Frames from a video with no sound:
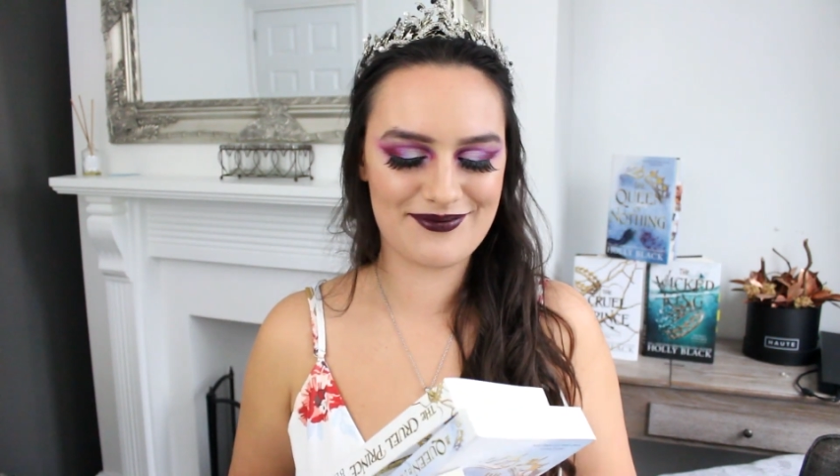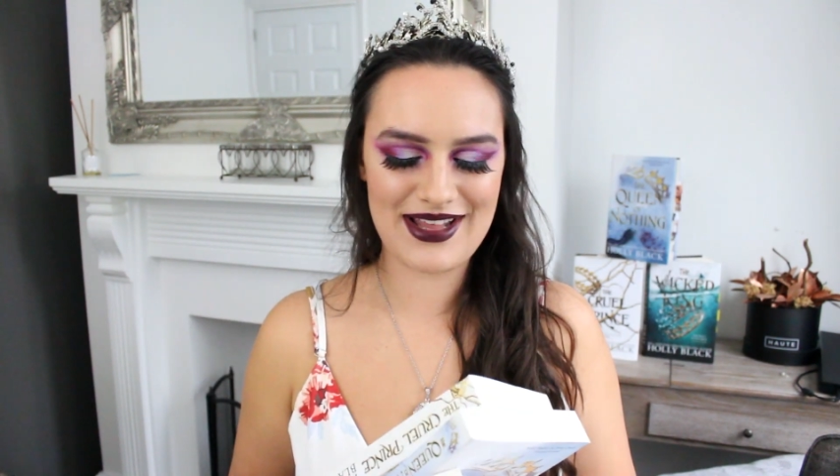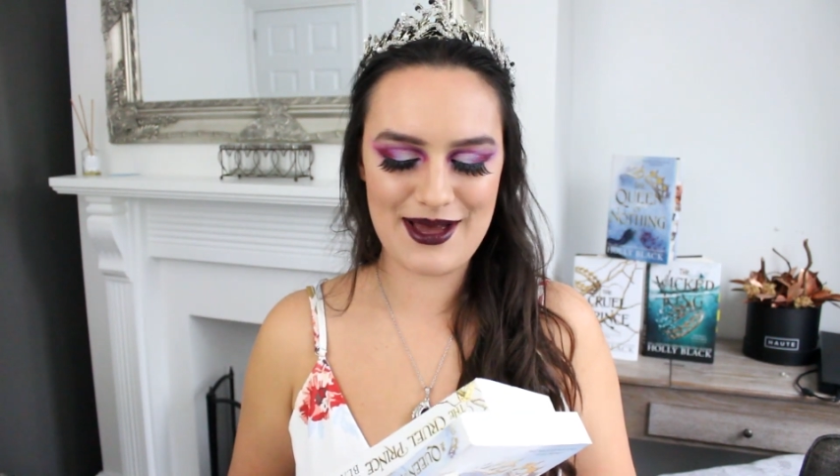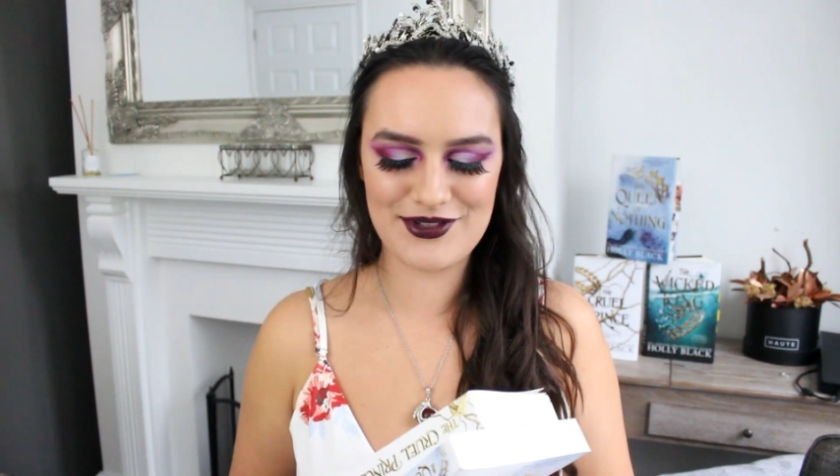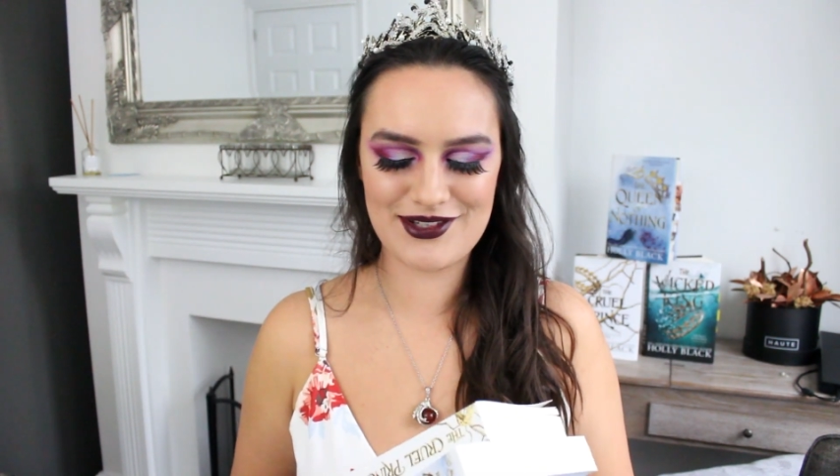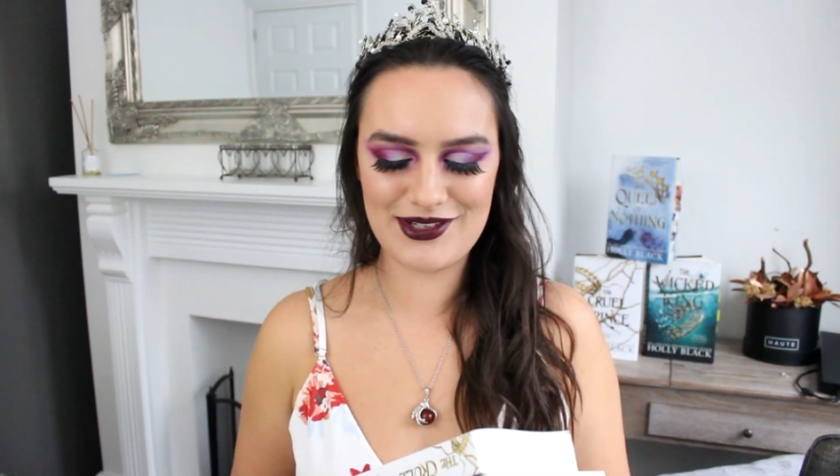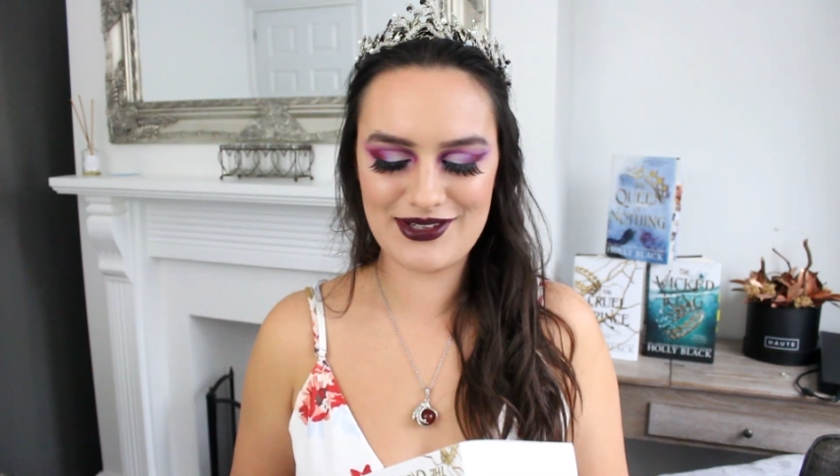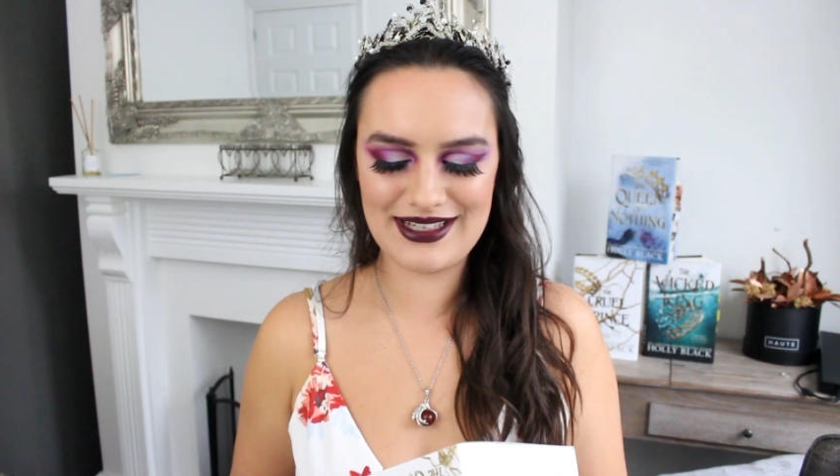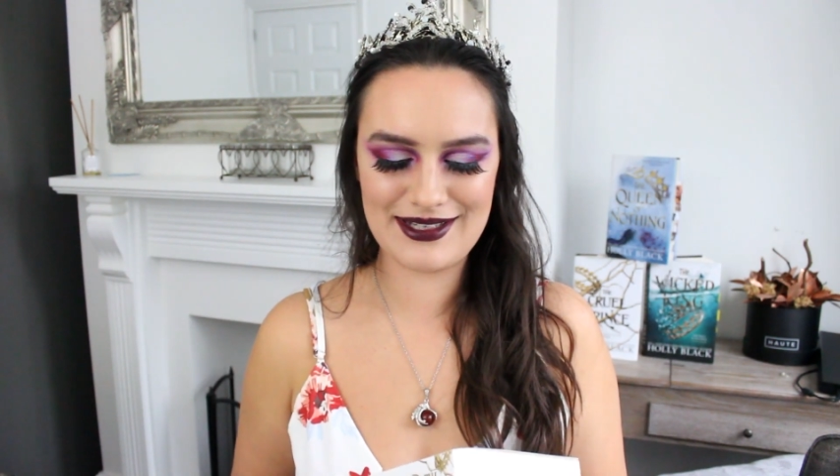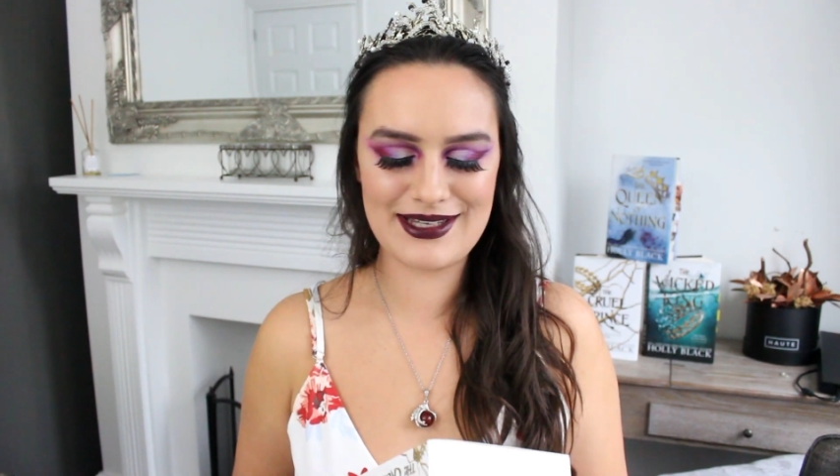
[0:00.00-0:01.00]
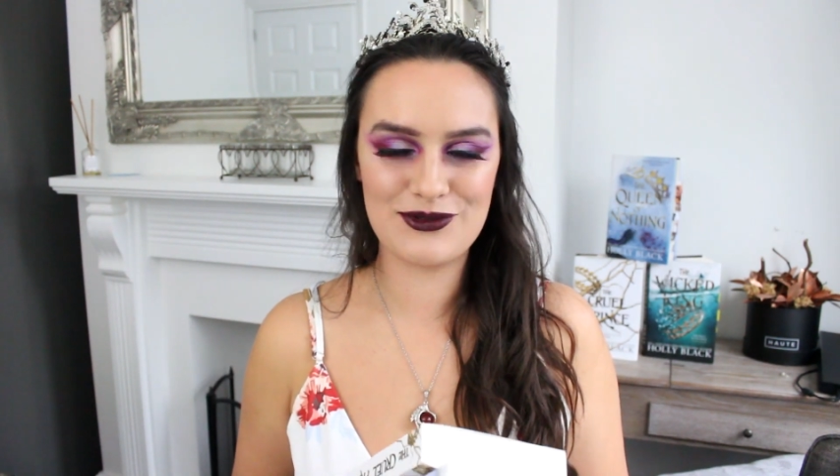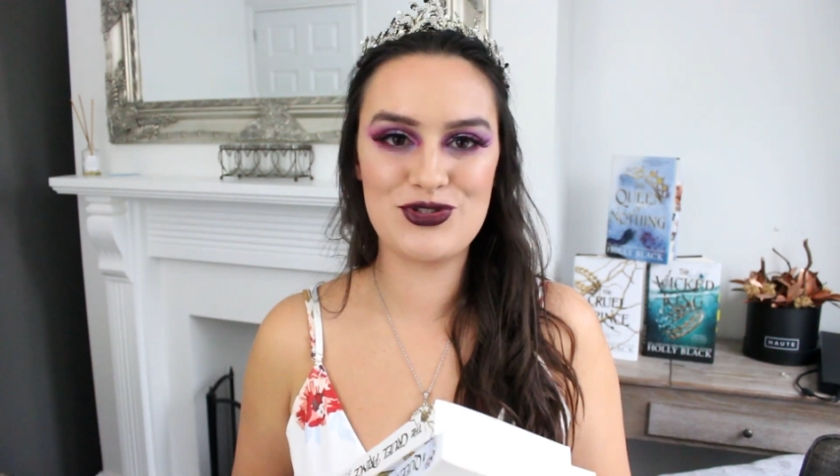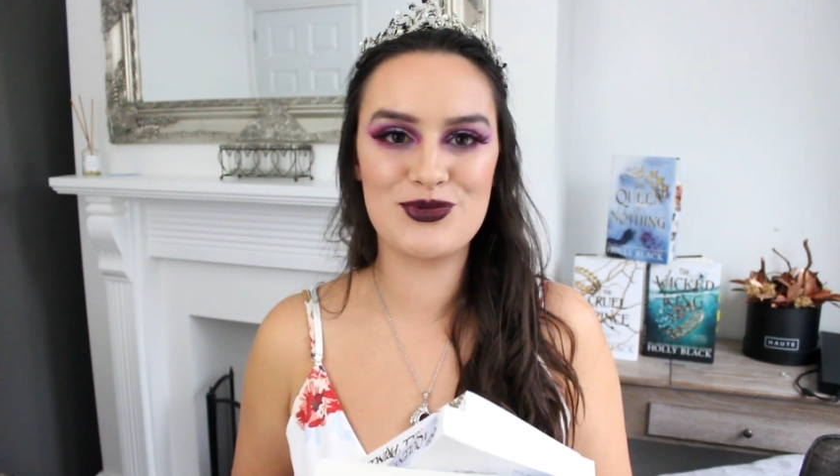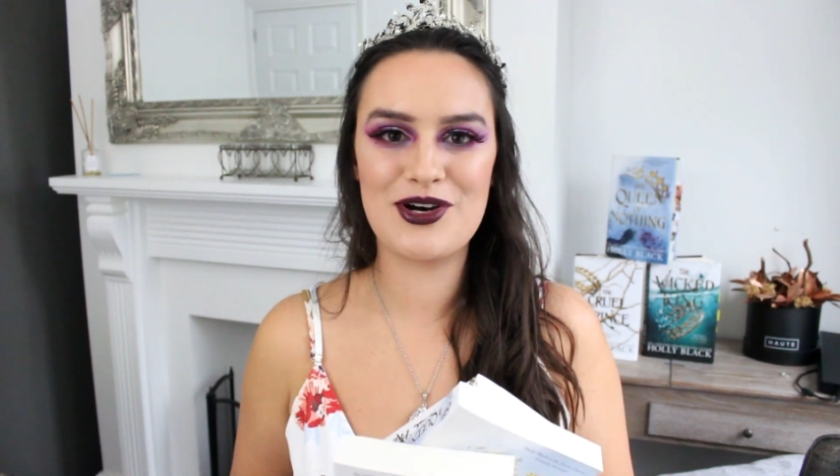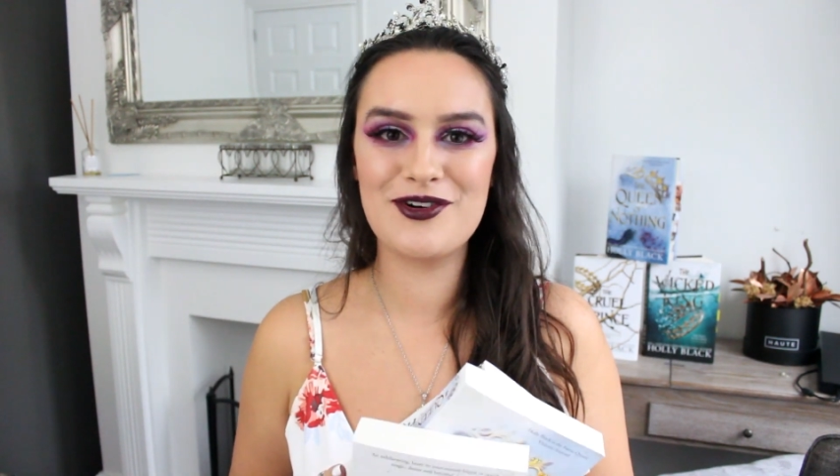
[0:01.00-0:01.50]
absolutely killed
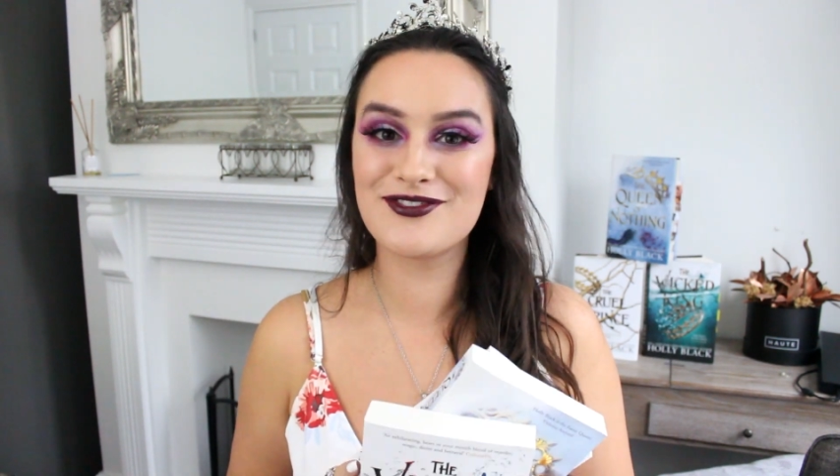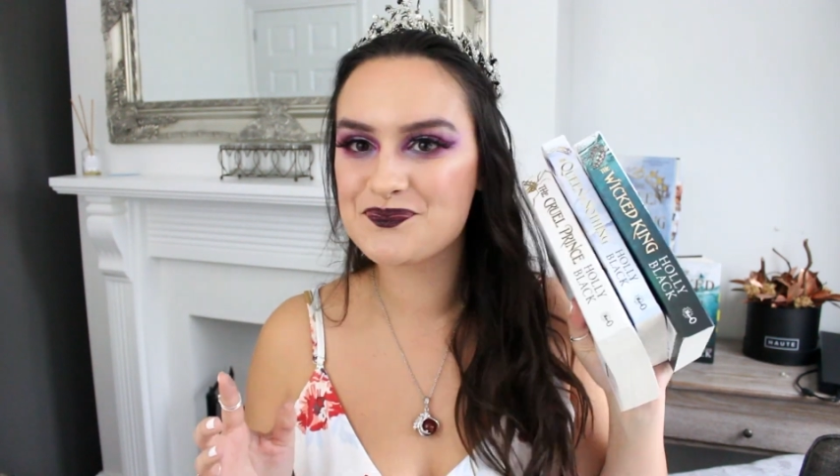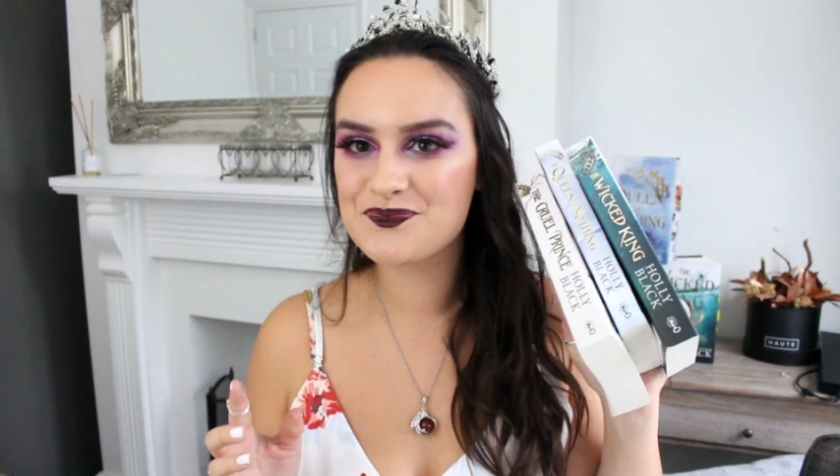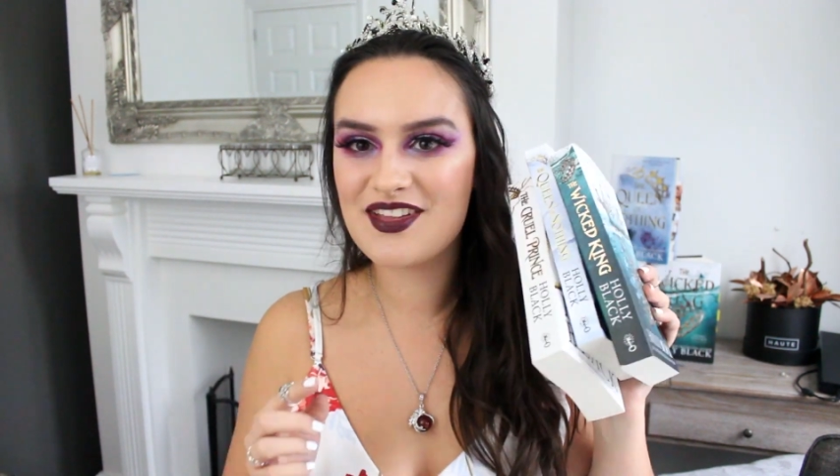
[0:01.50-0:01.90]
you off?